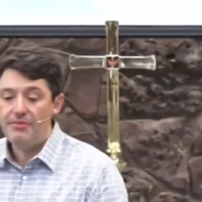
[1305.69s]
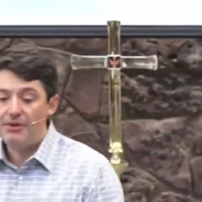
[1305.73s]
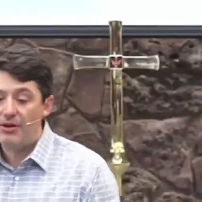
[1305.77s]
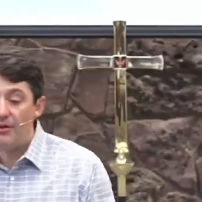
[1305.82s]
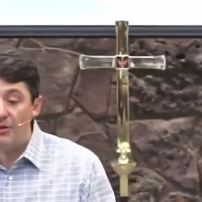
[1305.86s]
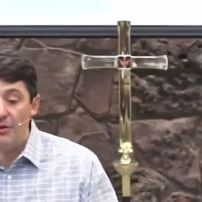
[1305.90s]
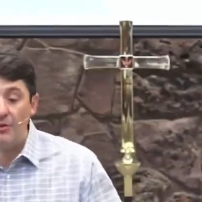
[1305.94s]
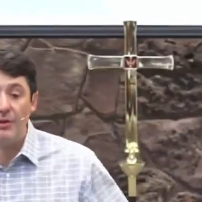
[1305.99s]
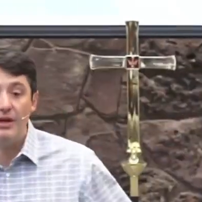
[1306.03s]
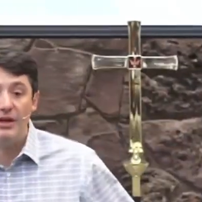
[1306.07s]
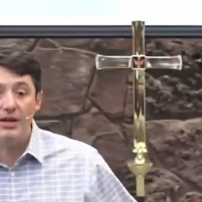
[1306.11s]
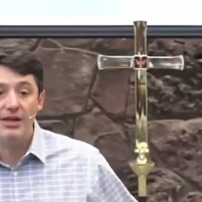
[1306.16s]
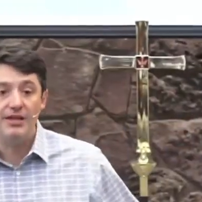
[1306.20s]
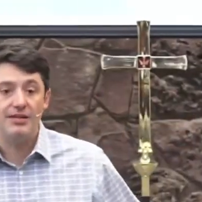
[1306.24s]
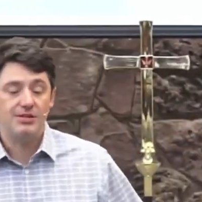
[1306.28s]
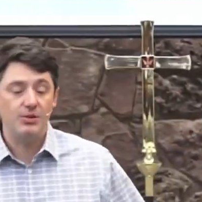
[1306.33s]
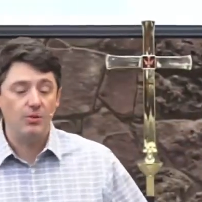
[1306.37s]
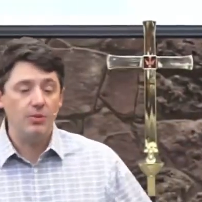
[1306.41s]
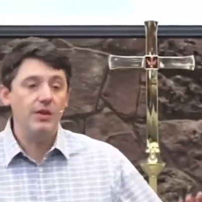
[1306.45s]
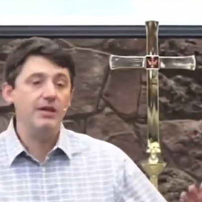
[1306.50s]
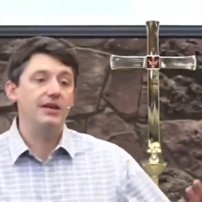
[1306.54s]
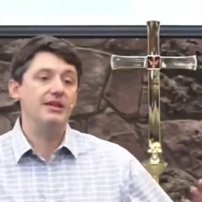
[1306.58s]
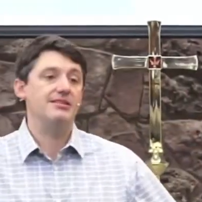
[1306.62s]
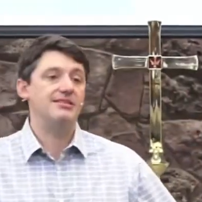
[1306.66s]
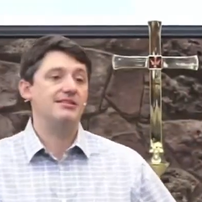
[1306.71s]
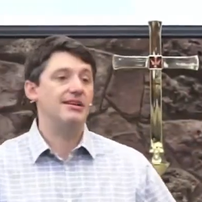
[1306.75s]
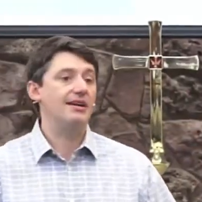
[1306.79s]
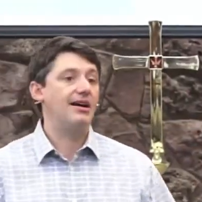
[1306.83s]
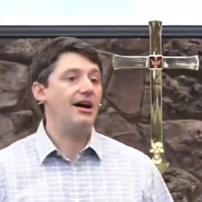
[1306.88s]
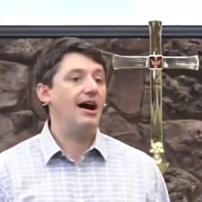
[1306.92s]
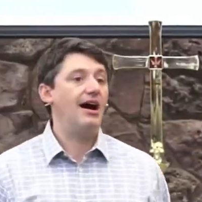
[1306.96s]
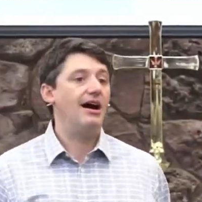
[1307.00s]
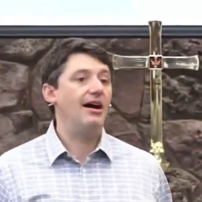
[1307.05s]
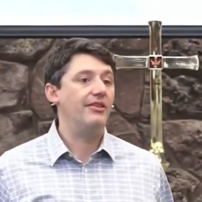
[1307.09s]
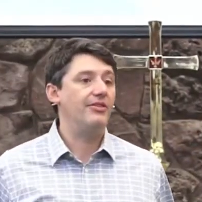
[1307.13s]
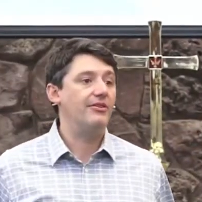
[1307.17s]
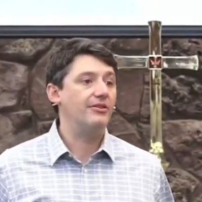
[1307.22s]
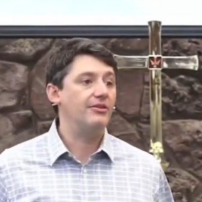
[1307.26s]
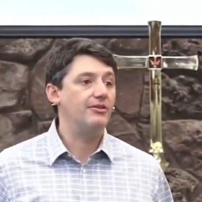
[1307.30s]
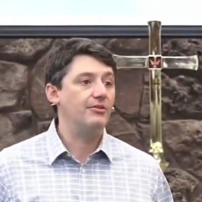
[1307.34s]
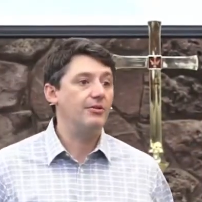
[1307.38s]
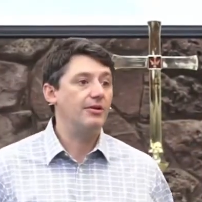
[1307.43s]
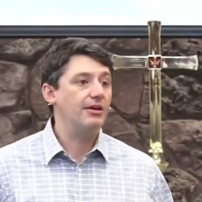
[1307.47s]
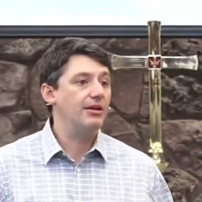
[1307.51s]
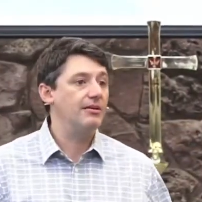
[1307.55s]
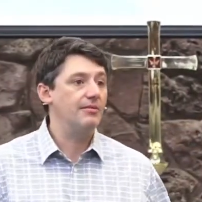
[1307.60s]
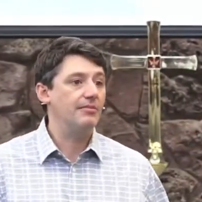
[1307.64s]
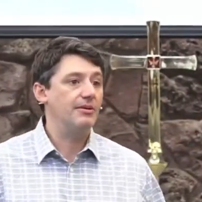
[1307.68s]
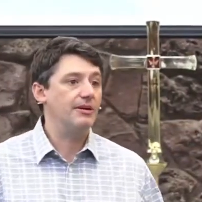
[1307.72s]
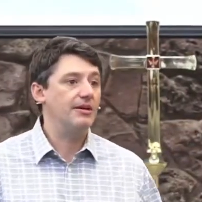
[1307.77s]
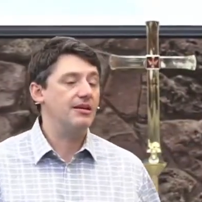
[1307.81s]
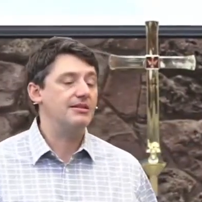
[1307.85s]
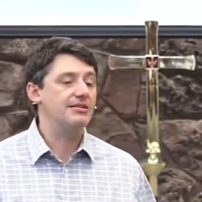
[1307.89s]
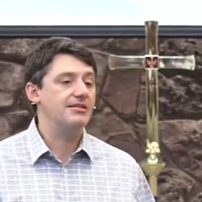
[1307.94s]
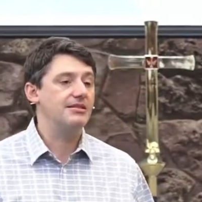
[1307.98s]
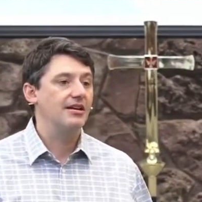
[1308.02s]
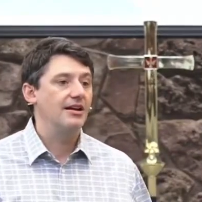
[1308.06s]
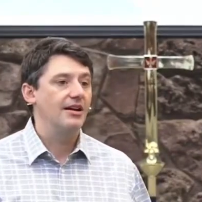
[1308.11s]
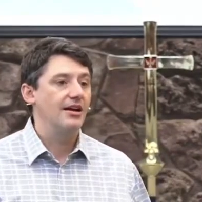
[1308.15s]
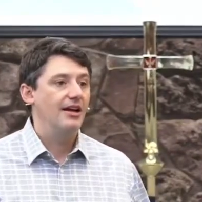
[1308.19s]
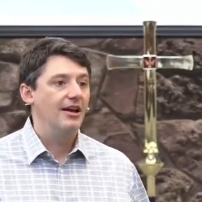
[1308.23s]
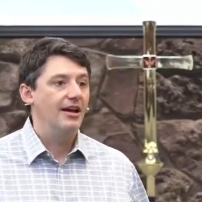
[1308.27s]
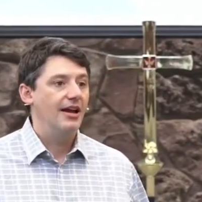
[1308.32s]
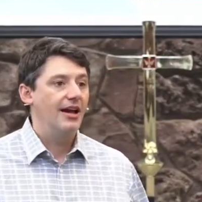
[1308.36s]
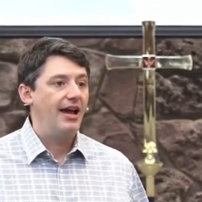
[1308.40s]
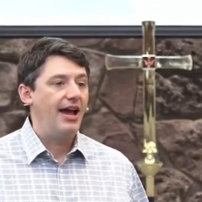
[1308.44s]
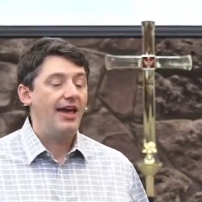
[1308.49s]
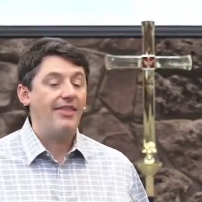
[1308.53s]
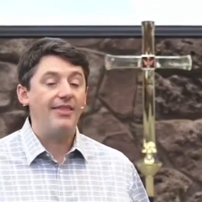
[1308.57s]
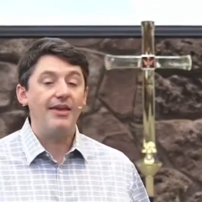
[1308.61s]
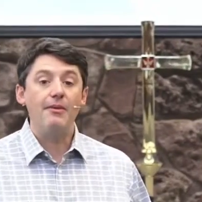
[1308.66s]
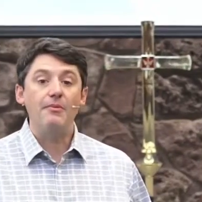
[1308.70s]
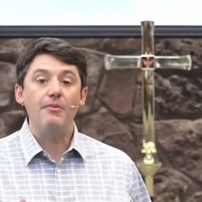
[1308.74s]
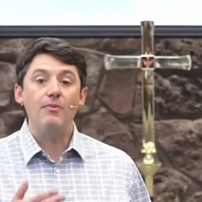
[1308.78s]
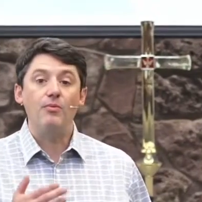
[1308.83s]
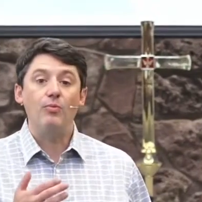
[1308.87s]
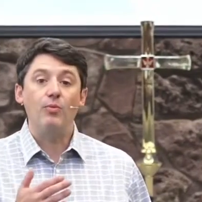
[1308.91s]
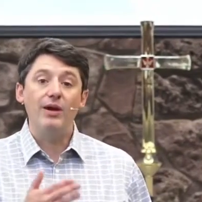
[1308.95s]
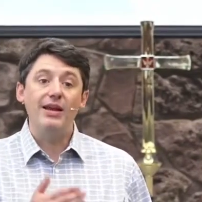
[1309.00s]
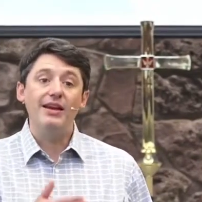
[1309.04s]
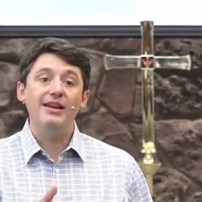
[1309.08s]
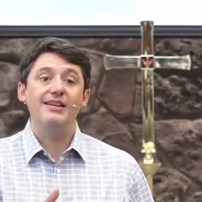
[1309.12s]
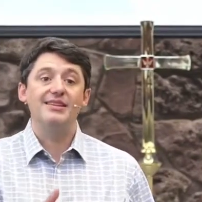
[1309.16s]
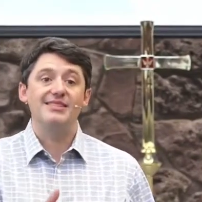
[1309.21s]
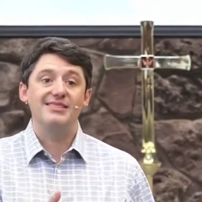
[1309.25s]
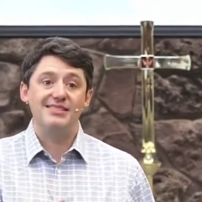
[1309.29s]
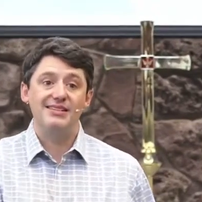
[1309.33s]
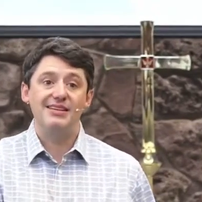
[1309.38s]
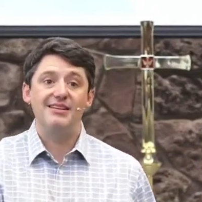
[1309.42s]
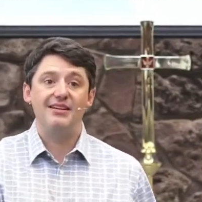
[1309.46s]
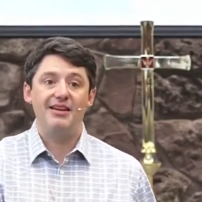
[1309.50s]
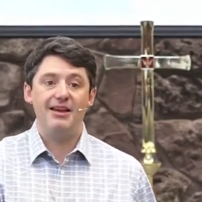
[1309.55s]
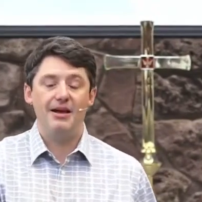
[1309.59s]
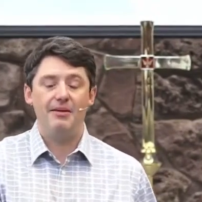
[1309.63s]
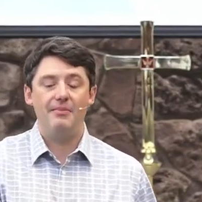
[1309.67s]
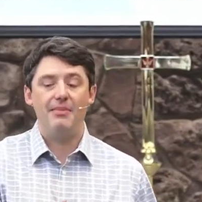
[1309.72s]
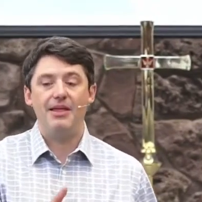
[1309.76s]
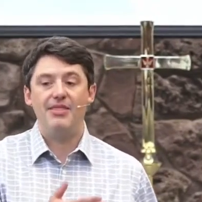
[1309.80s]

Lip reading: They're doing it as a witness to God. They're doing it because, and they witness to him.